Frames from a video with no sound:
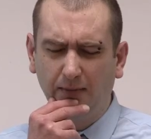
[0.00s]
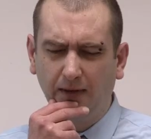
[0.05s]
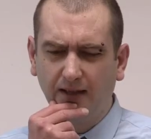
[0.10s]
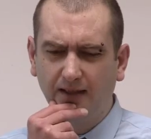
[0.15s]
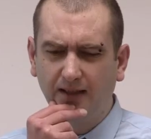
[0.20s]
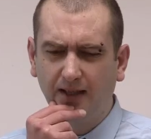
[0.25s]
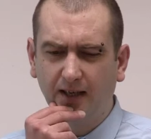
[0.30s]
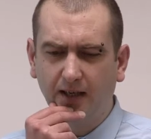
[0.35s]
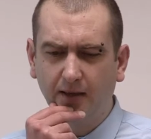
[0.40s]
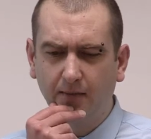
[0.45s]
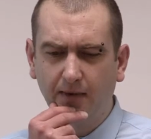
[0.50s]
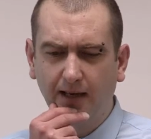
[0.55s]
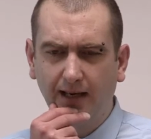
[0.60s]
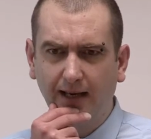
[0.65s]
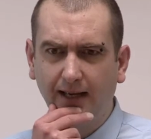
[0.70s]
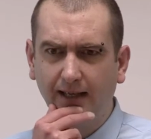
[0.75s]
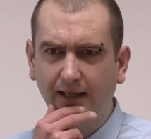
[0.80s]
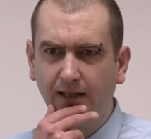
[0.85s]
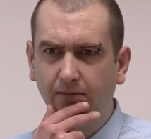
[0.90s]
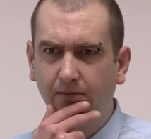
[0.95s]
about the turn of the
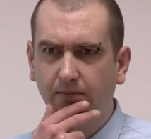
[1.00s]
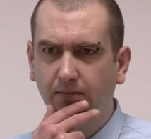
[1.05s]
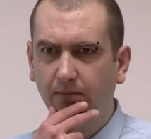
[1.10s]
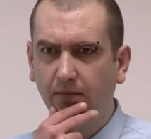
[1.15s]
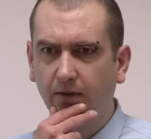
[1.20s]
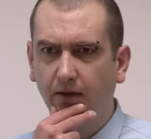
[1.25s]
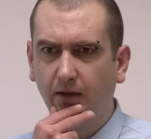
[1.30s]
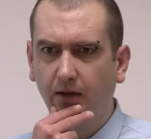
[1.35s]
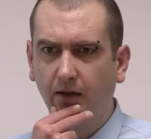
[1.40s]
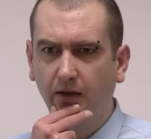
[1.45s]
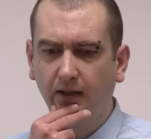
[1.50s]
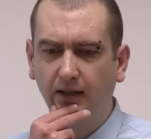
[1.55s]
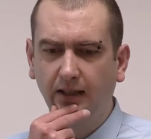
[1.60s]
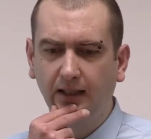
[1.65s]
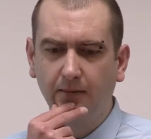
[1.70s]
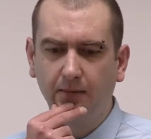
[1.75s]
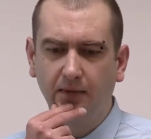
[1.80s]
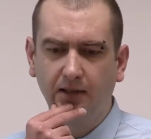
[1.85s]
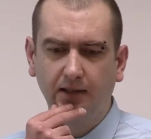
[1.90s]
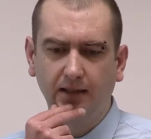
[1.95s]
millennium on
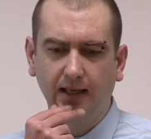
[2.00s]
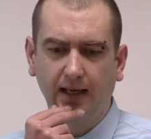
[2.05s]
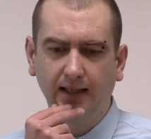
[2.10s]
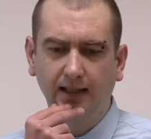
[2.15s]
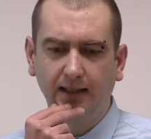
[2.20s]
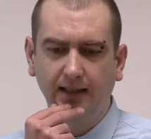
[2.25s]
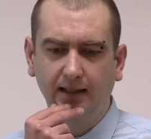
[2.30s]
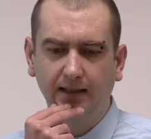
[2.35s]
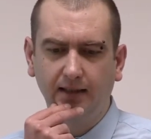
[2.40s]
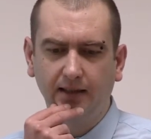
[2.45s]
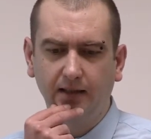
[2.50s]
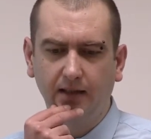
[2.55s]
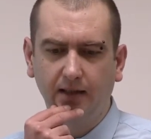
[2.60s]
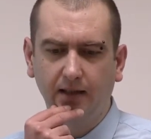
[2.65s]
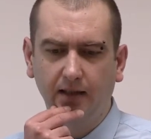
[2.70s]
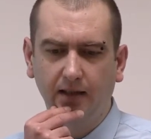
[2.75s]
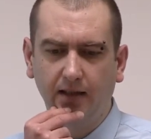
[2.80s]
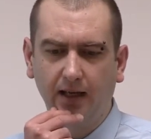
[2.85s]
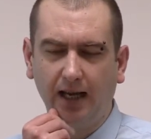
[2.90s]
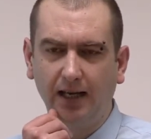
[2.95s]
the Mercedes
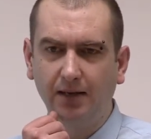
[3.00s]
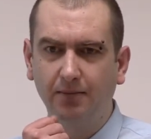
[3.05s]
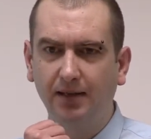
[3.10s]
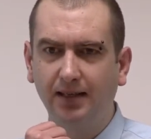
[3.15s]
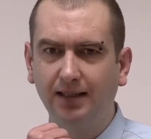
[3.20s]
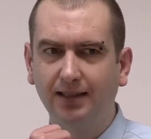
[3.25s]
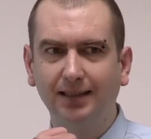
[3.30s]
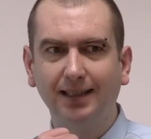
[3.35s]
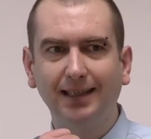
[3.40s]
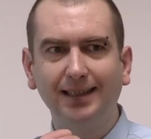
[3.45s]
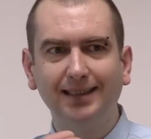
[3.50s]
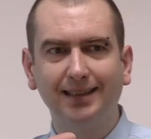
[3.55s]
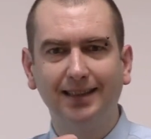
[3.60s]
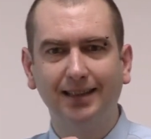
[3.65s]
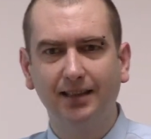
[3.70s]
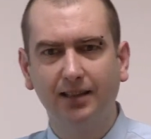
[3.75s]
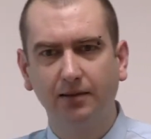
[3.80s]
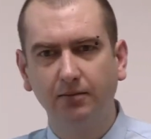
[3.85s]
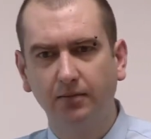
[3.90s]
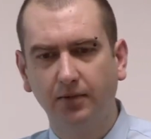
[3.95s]
ABC
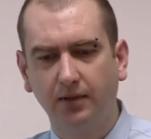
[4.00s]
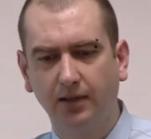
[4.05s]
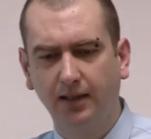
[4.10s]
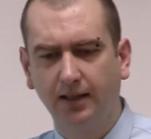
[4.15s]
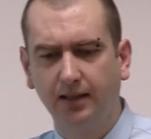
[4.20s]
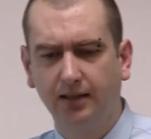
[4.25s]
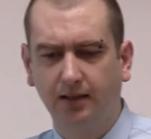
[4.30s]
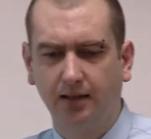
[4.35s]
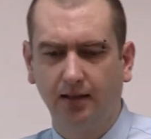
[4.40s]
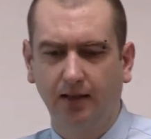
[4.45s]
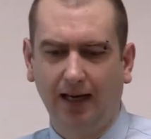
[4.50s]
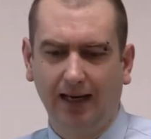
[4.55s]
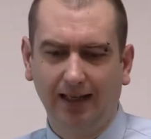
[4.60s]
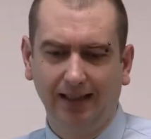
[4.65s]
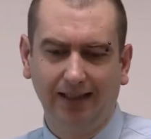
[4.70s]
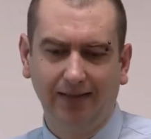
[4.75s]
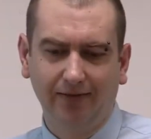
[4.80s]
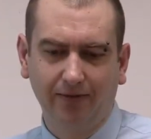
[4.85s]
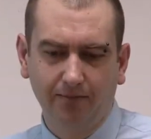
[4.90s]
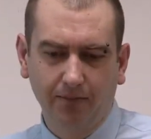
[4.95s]
system, which is
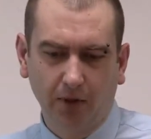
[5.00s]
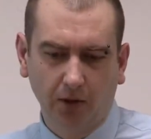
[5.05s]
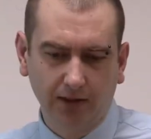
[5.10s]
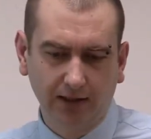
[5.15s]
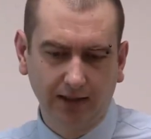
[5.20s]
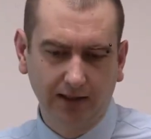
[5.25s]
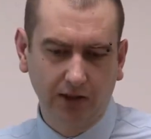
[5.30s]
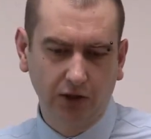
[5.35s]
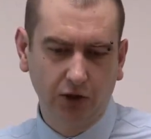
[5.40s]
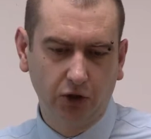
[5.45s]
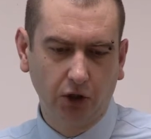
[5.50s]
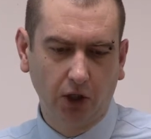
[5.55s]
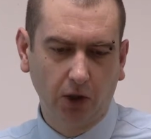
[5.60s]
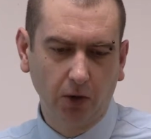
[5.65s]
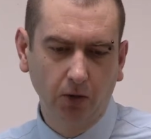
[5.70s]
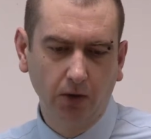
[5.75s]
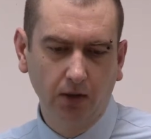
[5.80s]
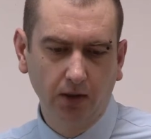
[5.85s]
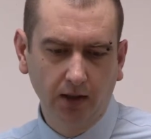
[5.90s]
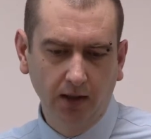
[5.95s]
active body
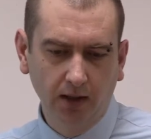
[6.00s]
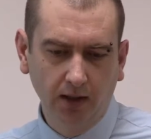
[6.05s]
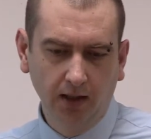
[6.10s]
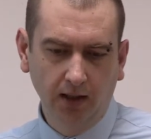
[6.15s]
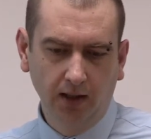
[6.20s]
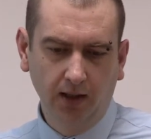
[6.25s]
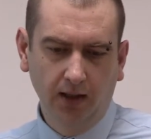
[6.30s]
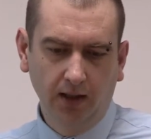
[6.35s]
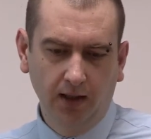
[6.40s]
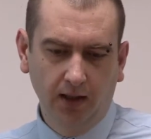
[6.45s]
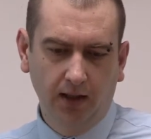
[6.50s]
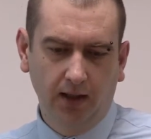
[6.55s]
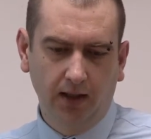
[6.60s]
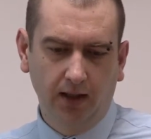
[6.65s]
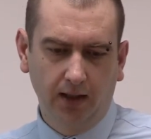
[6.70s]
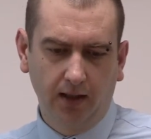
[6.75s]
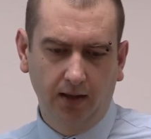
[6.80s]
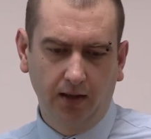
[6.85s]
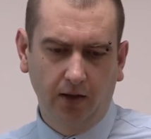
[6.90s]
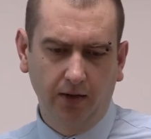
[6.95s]
control
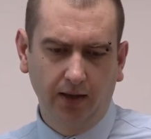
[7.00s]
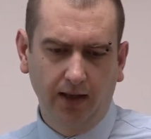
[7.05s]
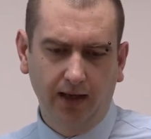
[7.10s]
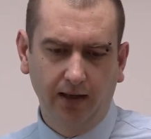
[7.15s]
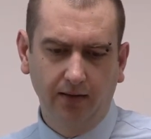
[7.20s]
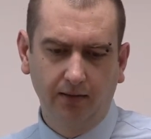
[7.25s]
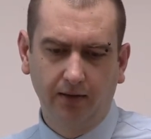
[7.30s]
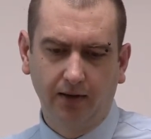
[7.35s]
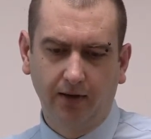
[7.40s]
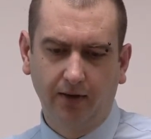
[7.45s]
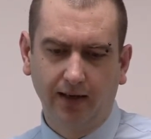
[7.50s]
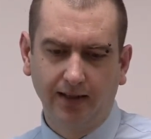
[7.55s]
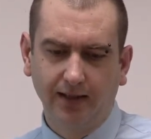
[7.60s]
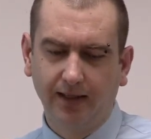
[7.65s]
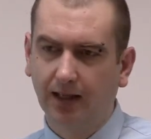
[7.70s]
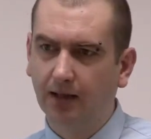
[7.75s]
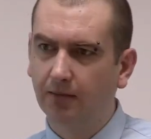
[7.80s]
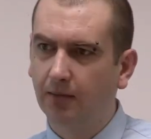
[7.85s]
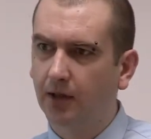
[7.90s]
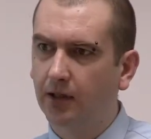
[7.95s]
on their
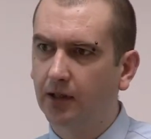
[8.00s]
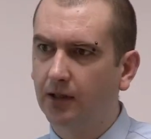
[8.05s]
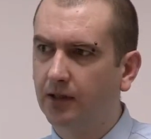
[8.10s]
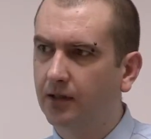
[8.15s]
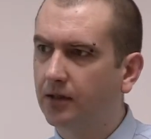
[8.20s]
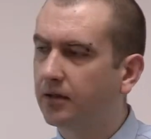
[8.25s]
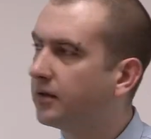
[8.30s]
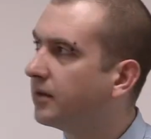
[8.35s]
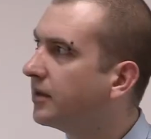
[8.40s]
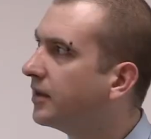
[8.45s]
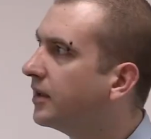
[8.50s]
SL models.